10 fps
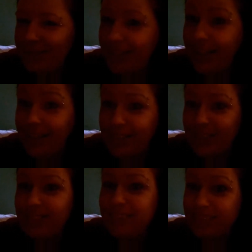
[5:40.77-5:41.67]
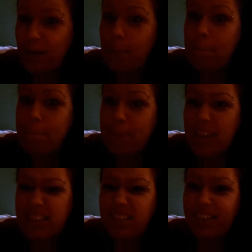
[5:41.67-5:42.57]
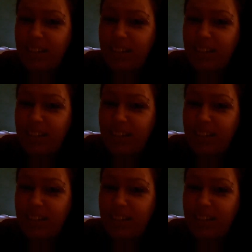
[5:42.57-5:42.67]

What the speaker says: killer. Amazing.